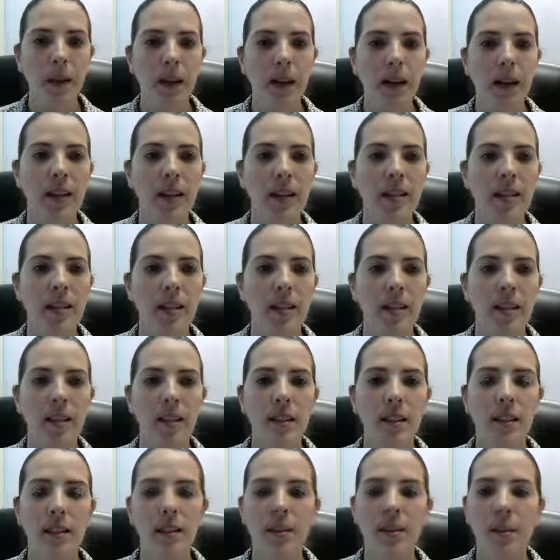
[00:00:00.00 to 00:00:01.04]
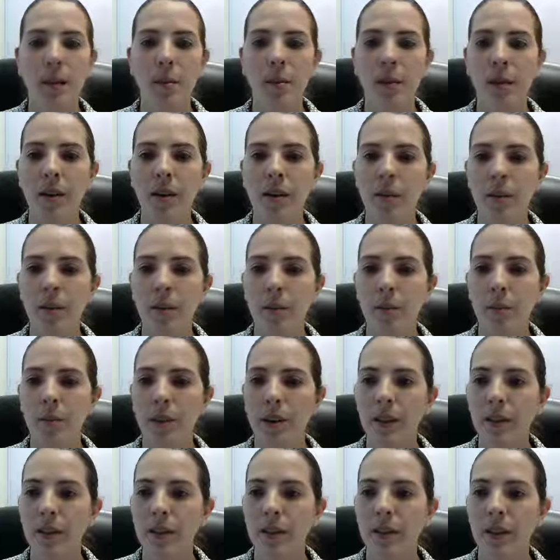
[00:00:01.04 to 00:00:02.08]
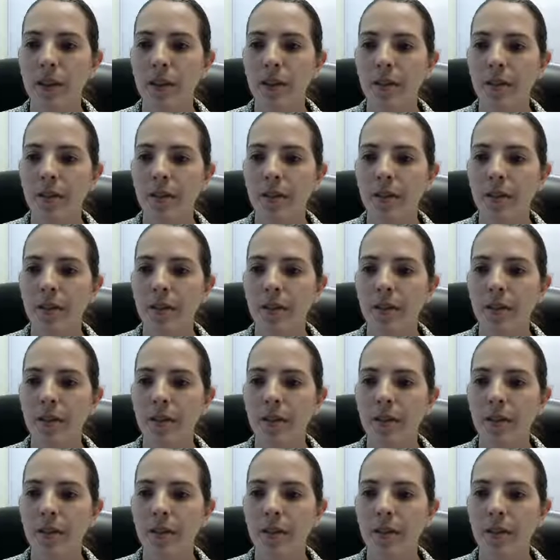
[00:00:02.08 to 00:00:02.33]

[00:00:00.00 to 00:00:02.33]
And it says the sum of the numbers in our